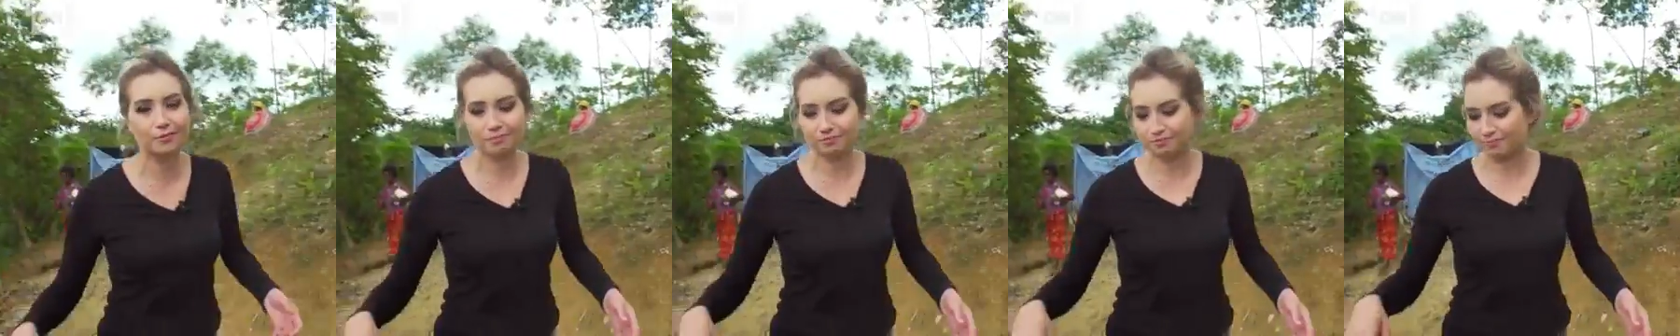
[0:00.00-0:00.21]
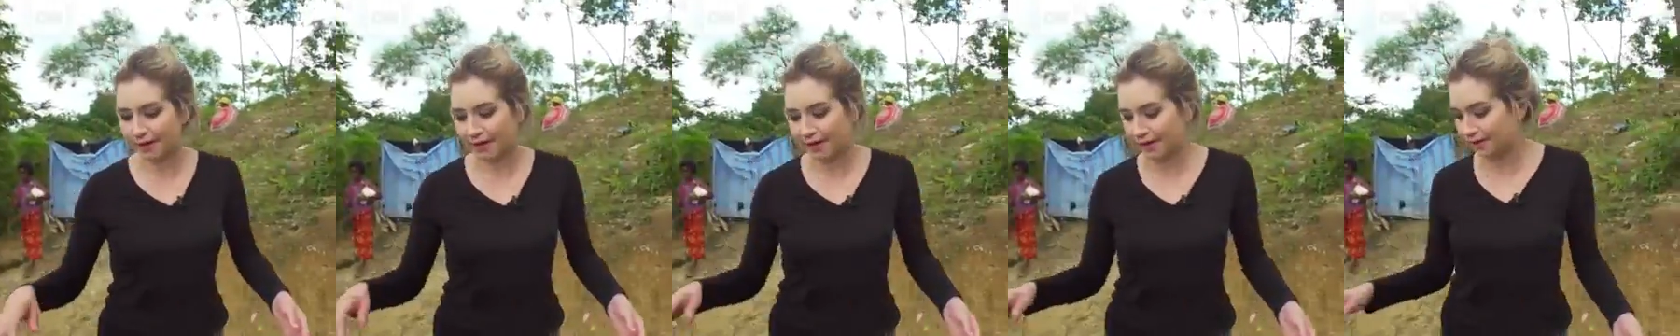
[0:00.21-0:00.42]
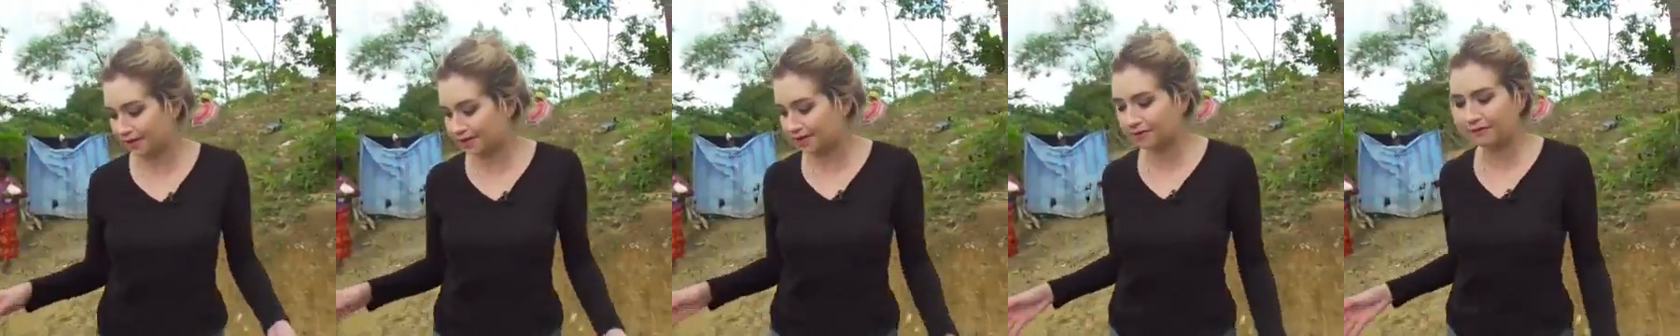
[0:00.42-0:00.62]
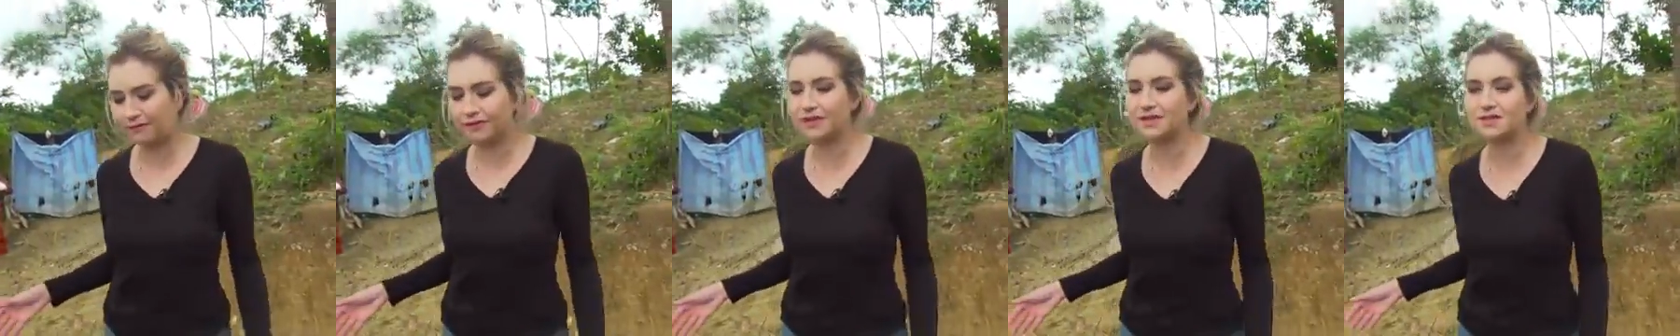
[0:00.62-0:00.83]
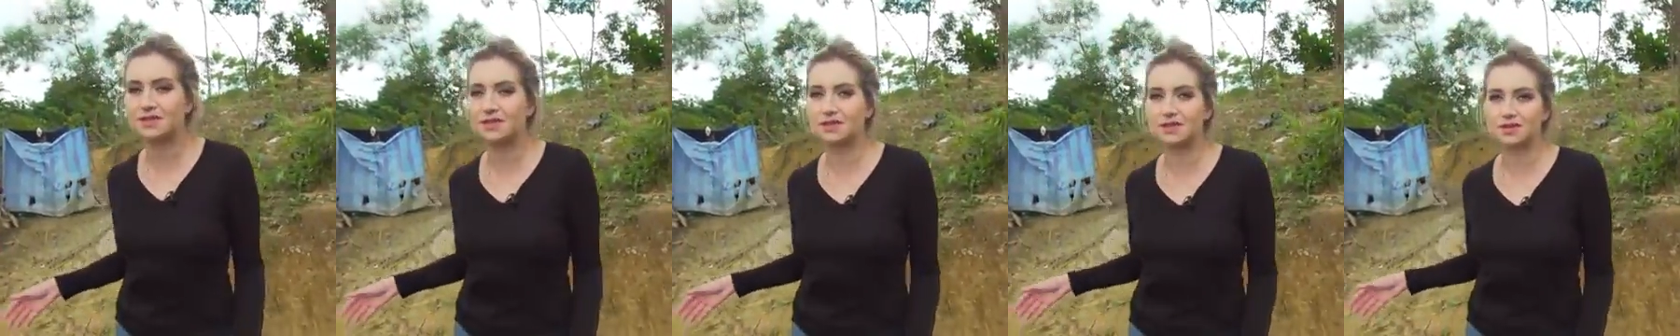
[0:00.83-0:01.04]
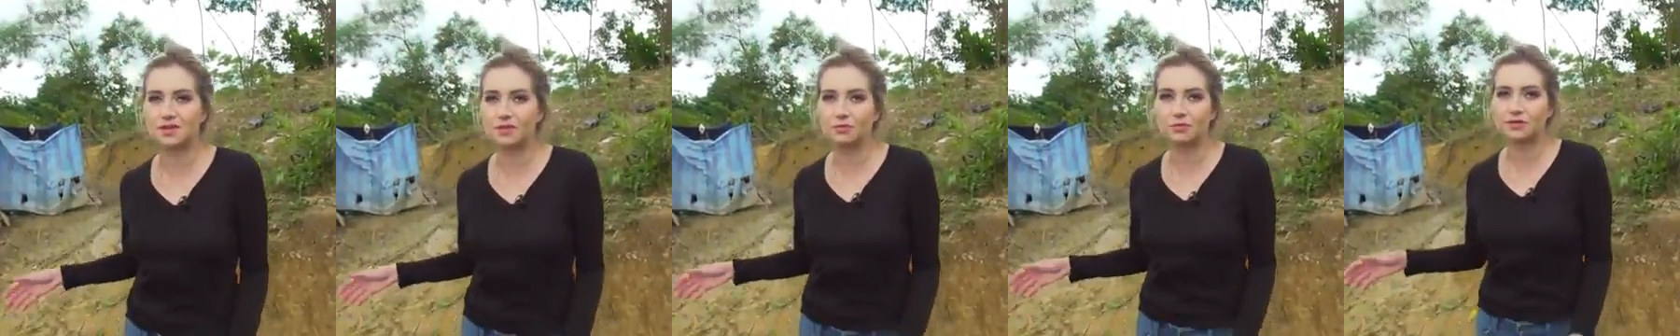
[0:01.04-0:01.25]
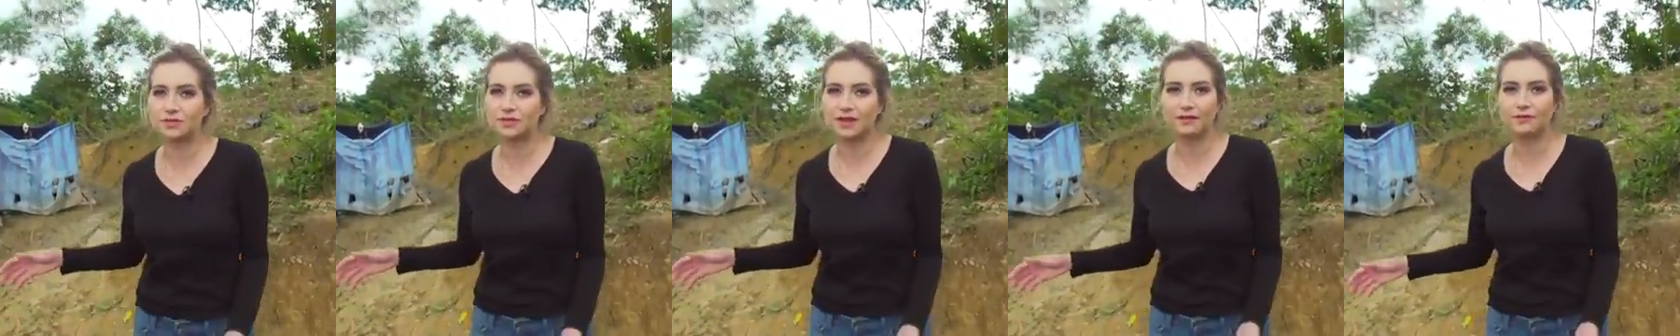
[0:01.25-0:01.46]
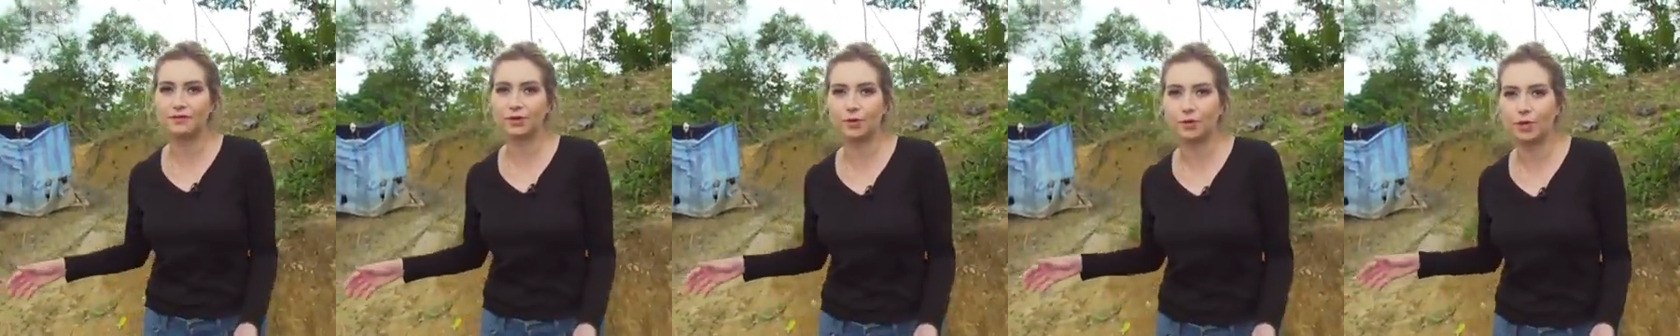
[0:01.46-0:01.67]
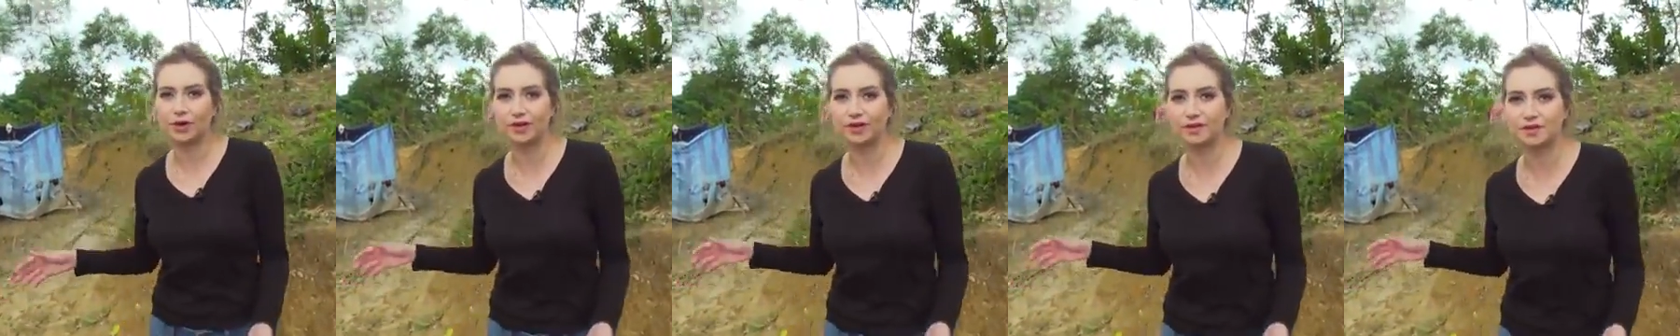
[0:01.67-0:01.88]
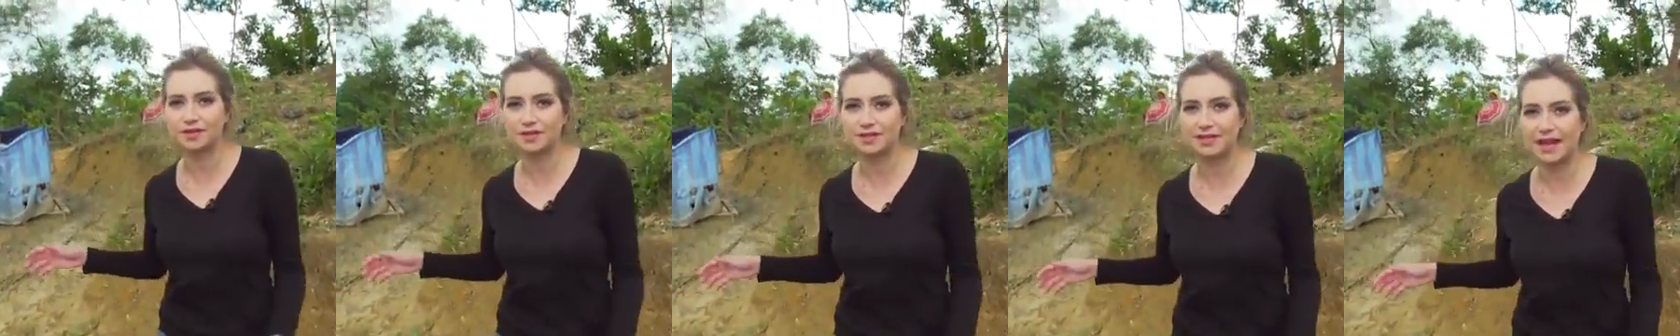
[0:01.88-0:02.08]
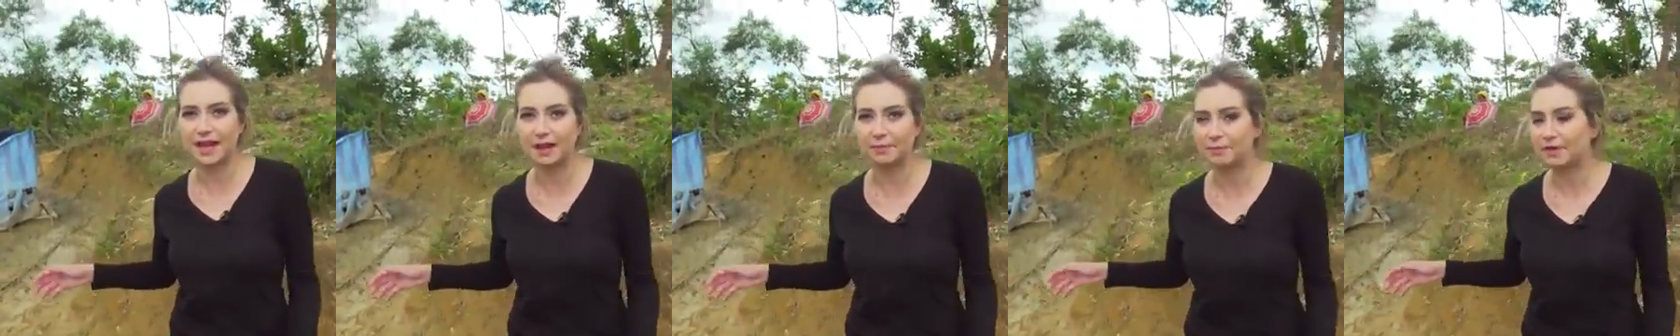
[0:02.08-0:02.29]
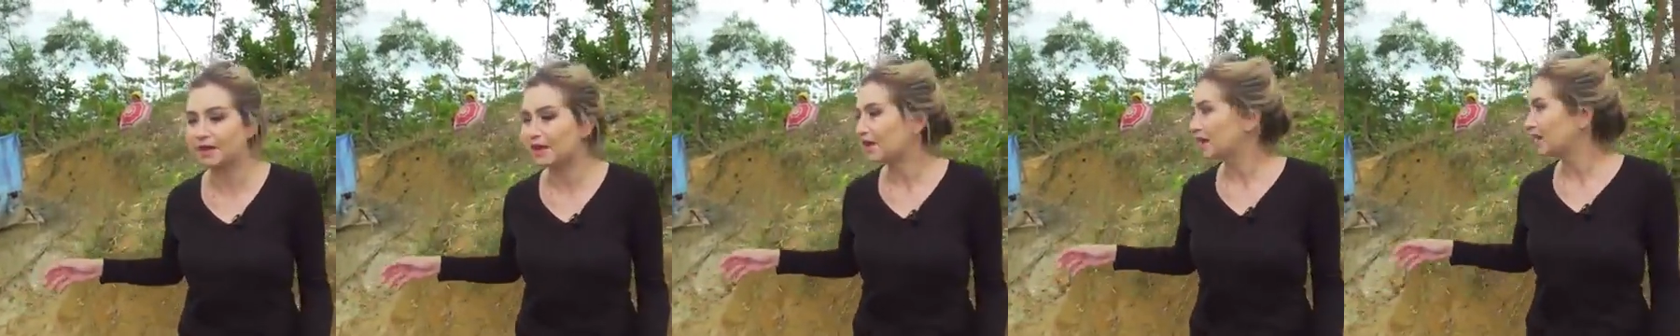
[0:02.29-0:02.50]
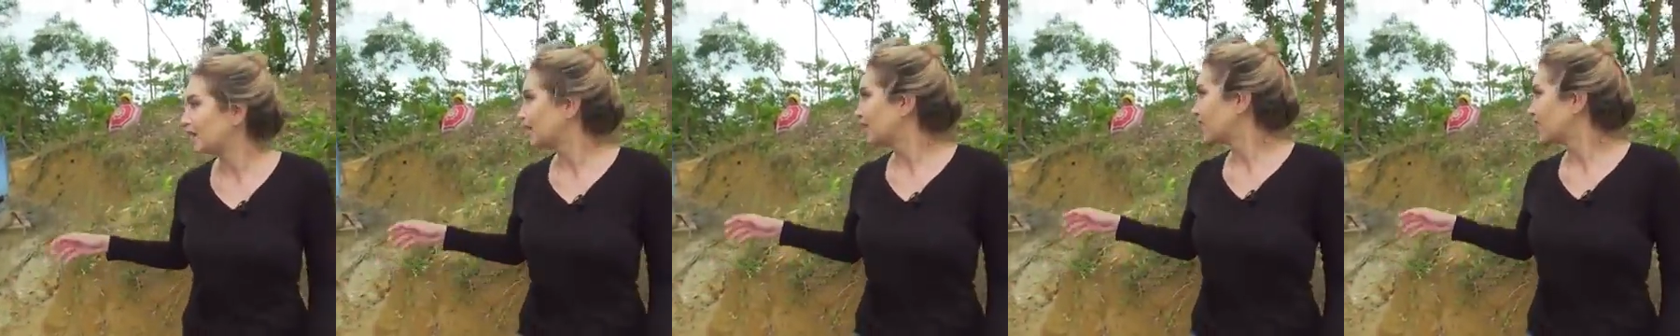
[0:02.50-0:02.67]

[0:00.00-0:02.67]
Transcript: There are piles of feces almost everywhere you step.